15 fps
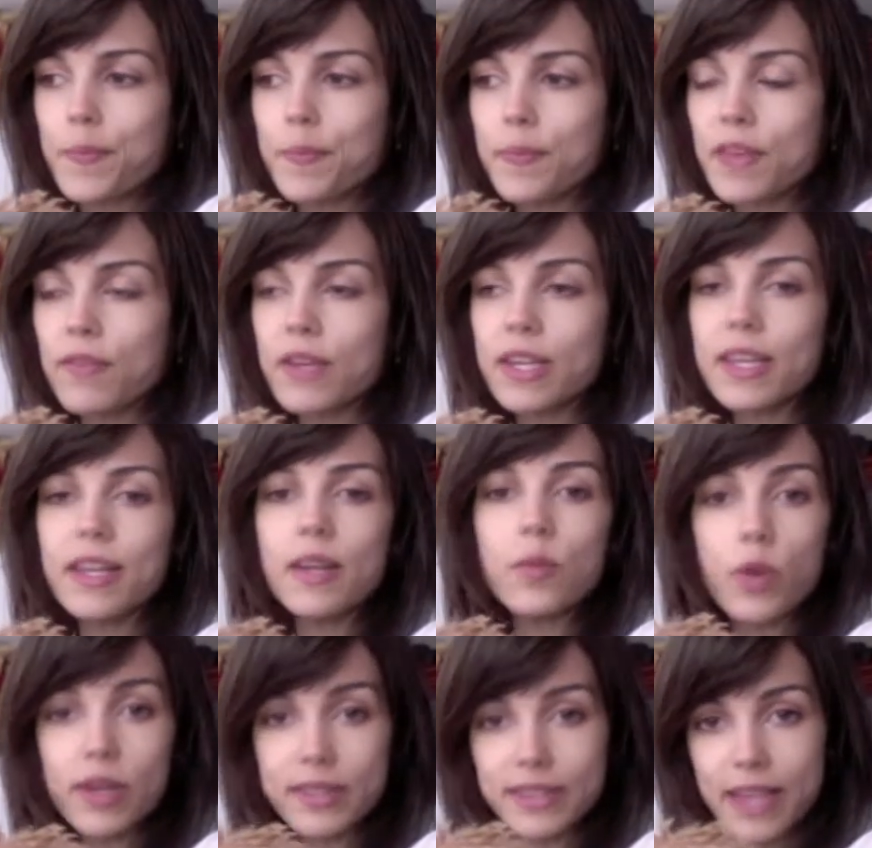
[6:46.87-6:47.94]
Even
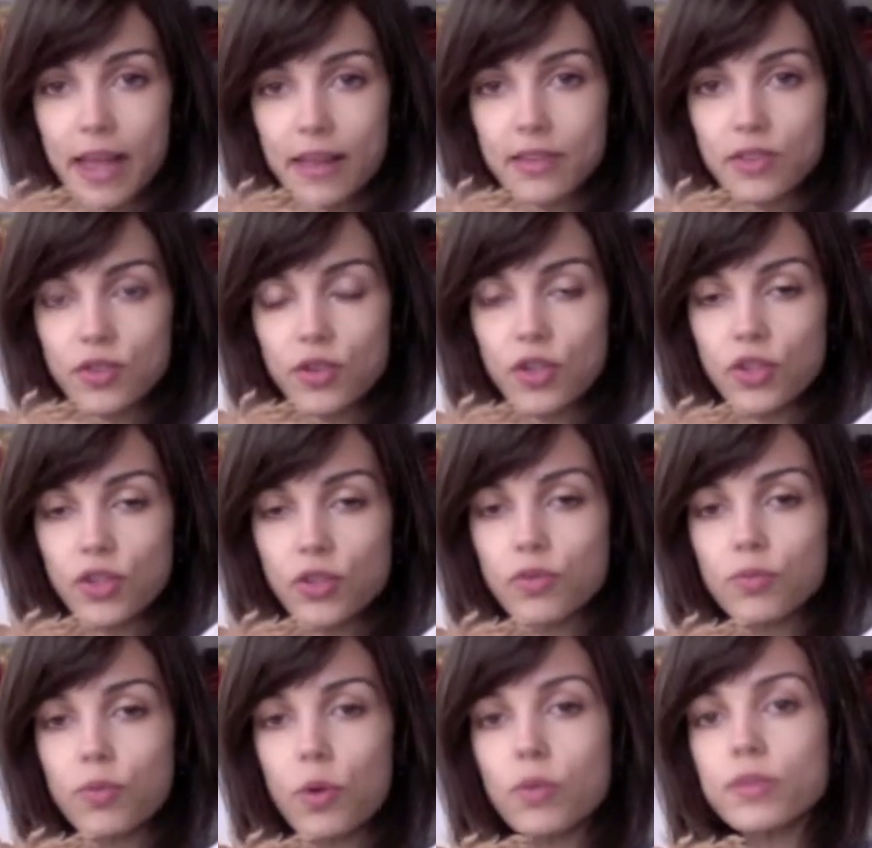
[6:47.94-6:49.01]
quinoa salads, you can use
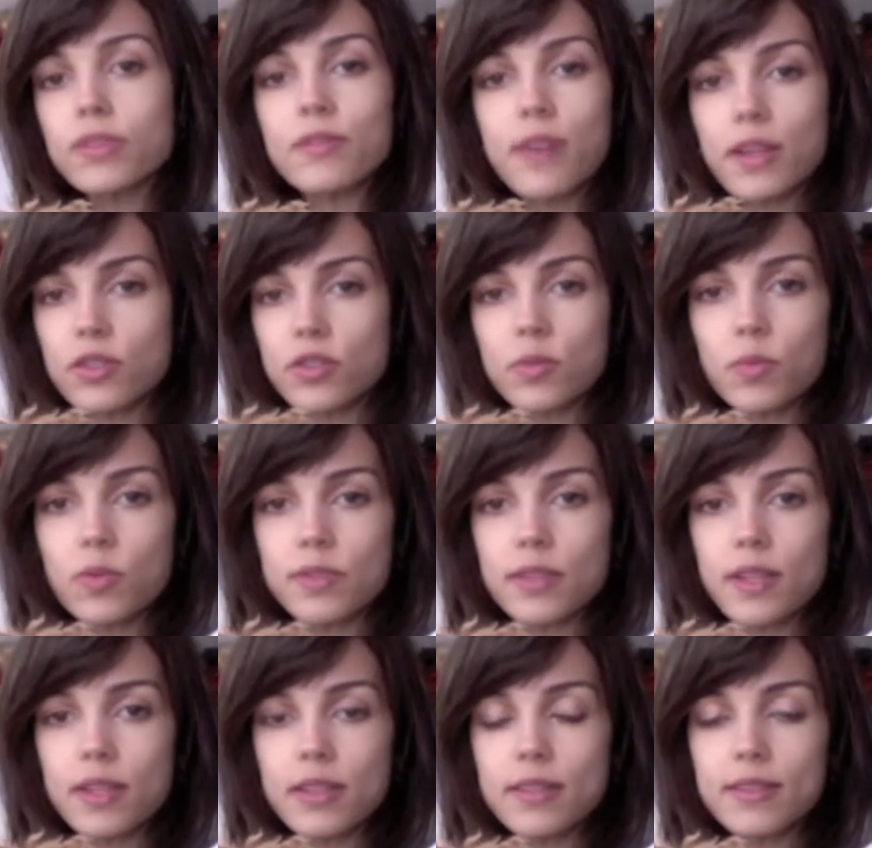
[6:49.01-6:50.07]
roasted vegetables
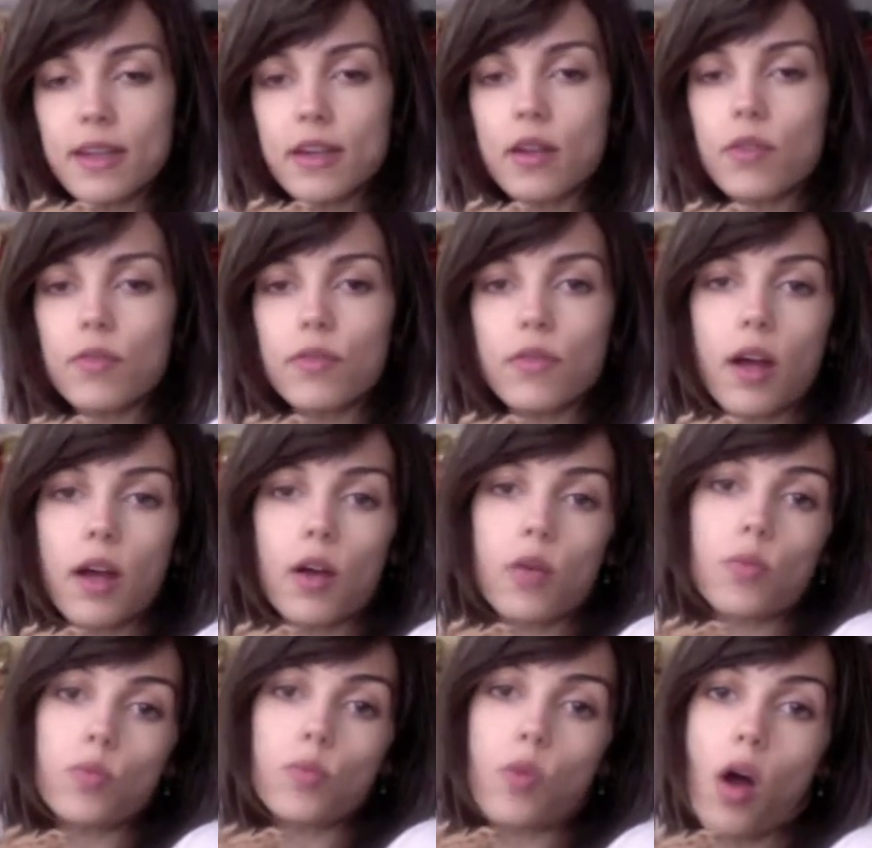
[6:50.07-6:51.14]
instead of
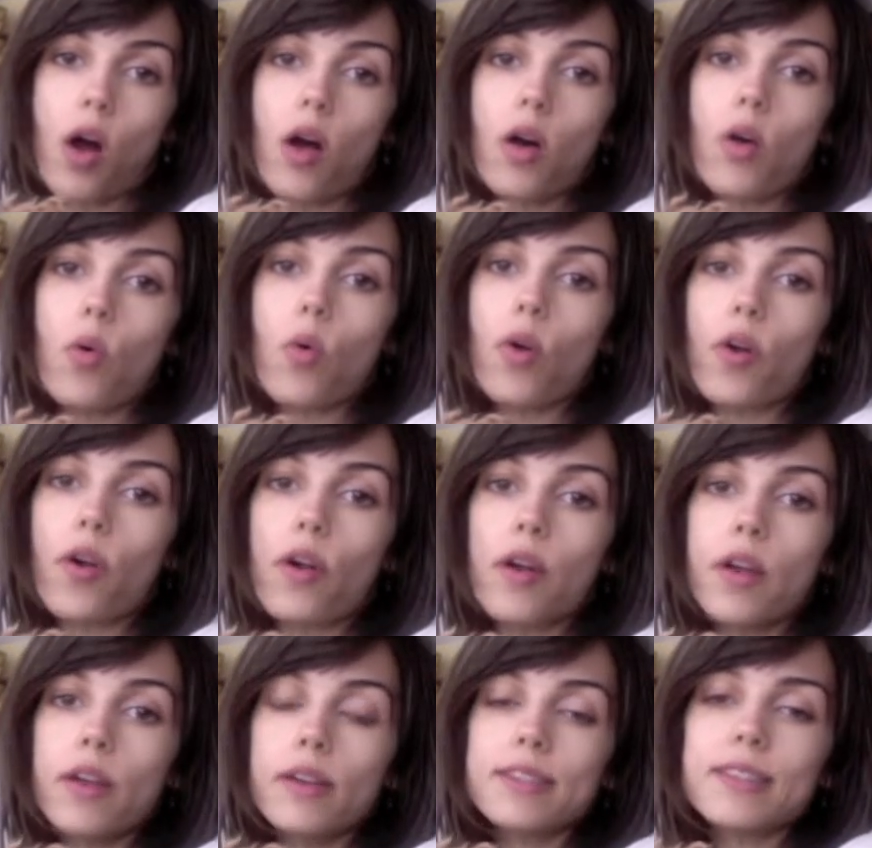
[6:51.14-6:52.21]
raw or
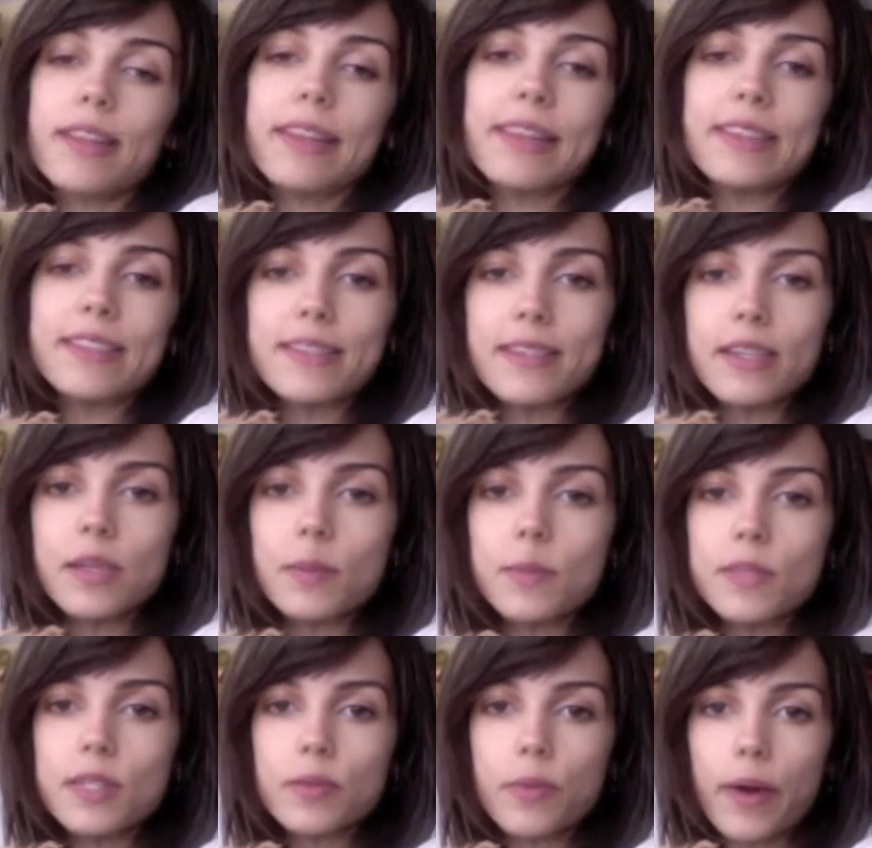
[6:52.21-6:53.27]
slightly steamed,
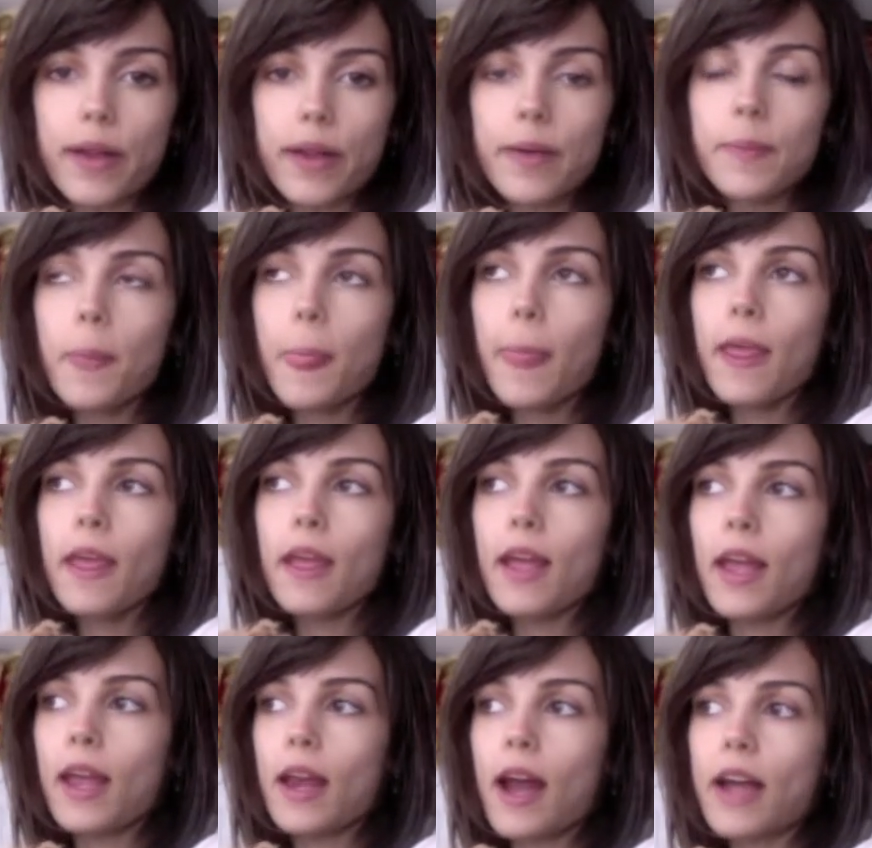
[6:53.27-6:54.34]
right?
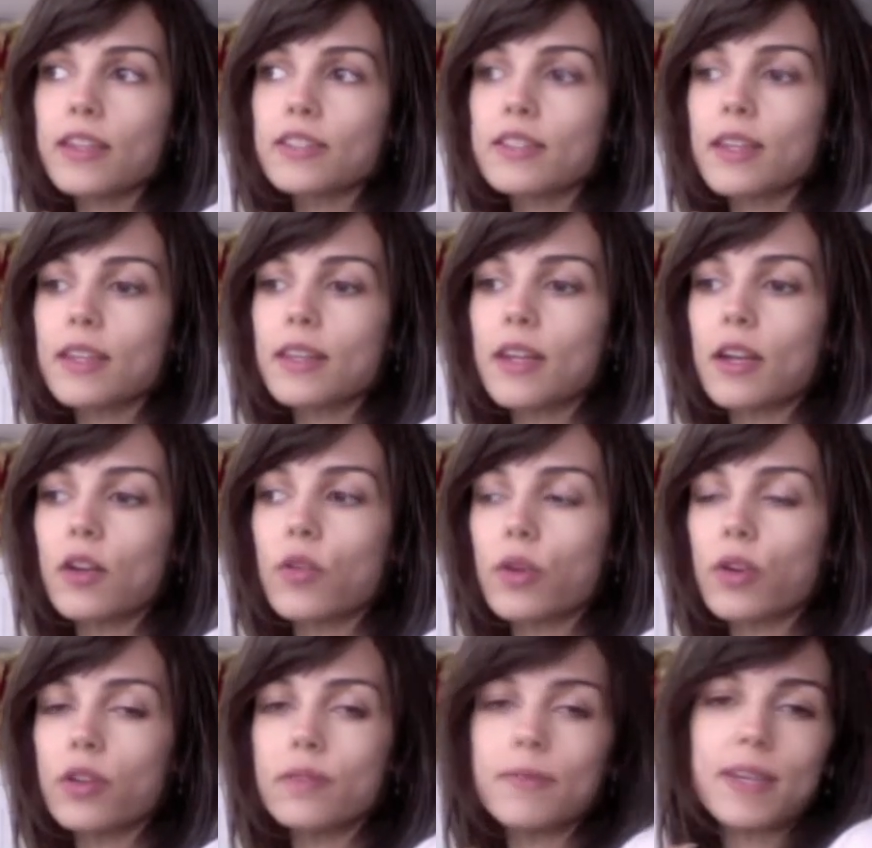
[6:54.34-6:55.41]
And I just think that
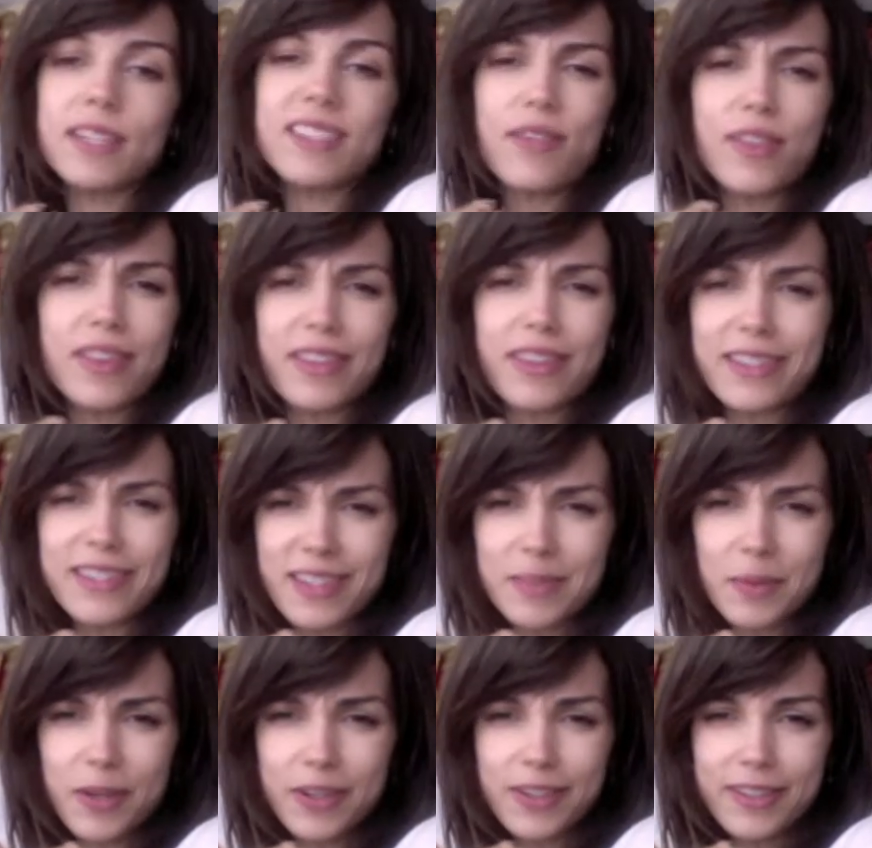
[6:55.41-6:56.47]
grilled makes everything taste
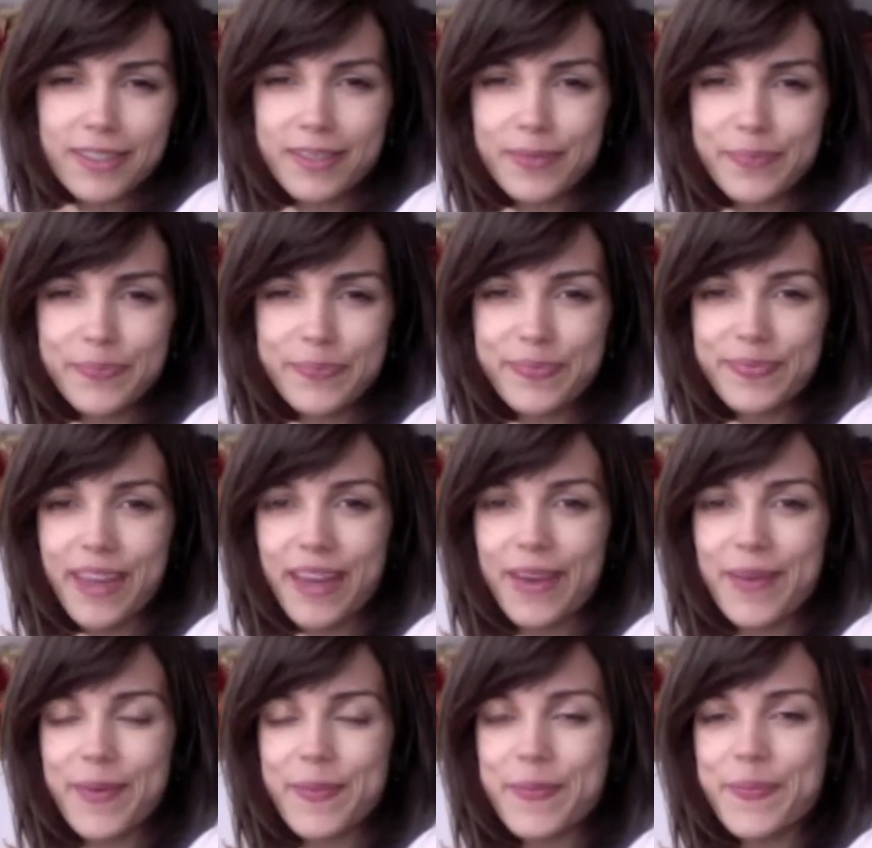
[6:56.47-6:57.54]
better.
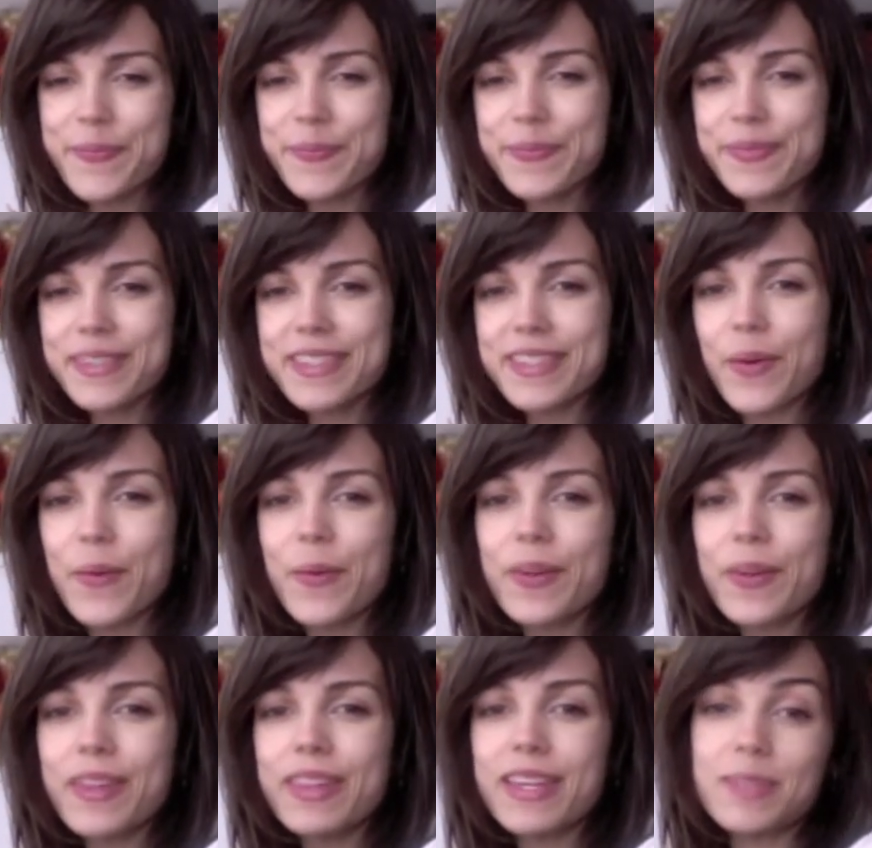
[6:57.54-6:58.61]
So
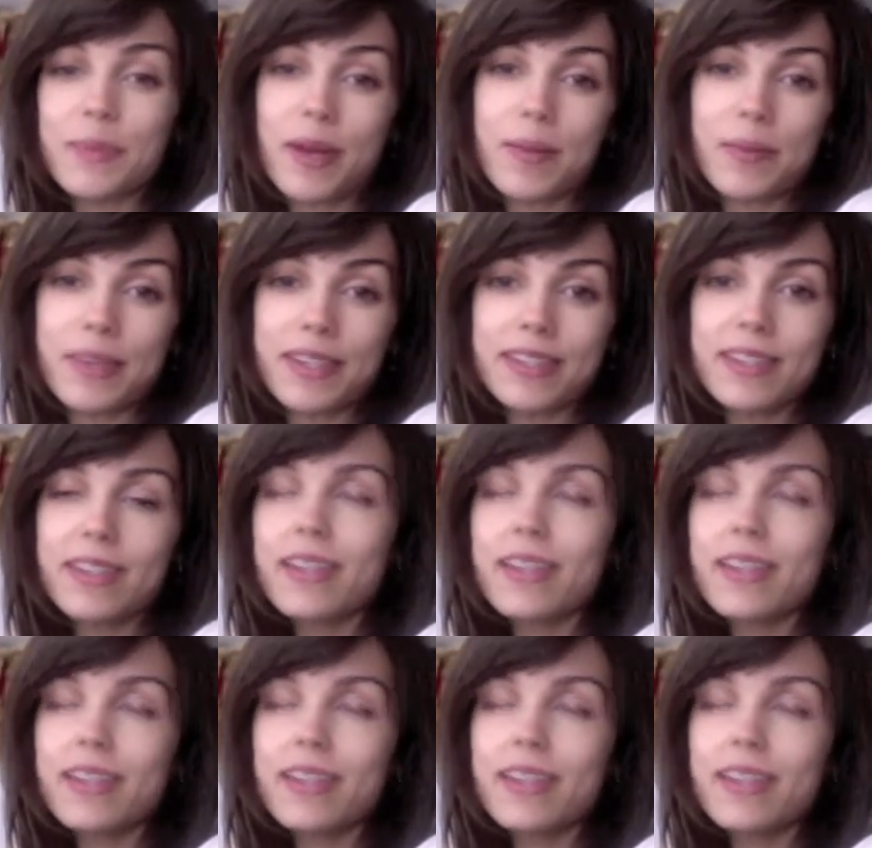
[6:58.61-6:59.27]
that's my opinion.